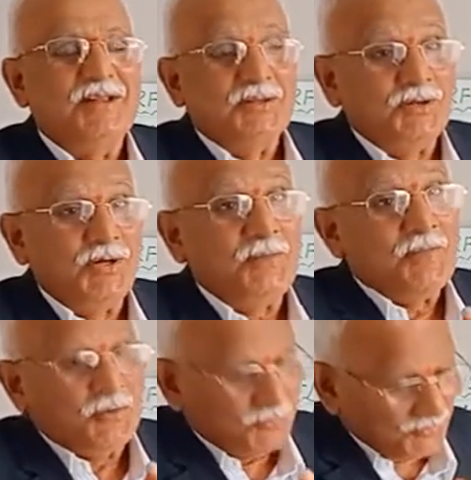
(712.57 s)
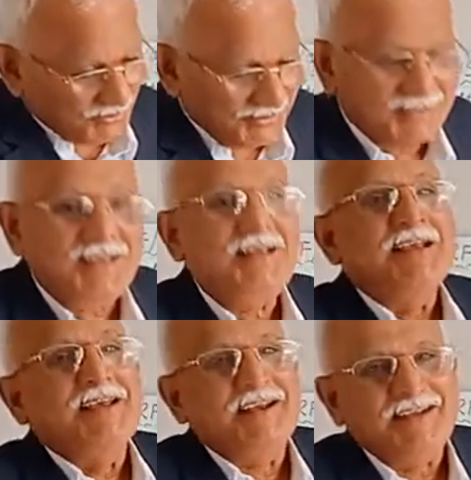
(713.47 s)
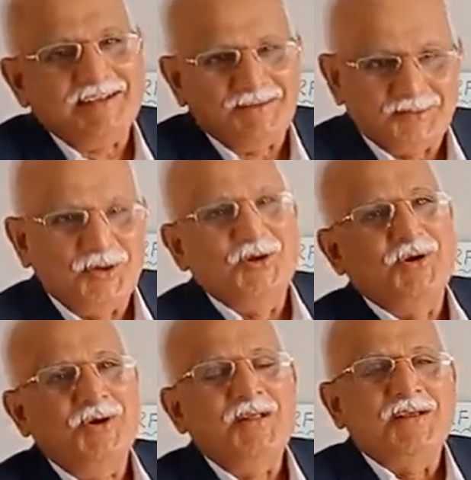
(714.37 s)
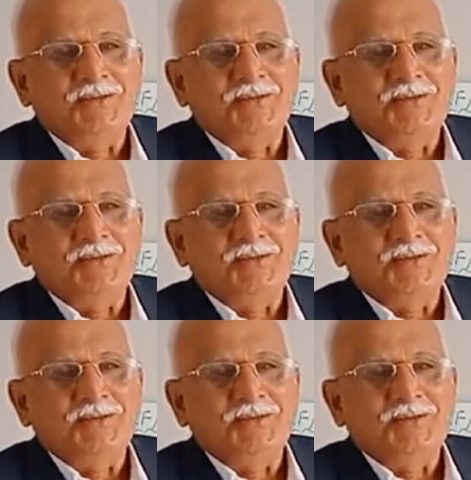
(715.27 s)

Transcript: So if you see the heat flow,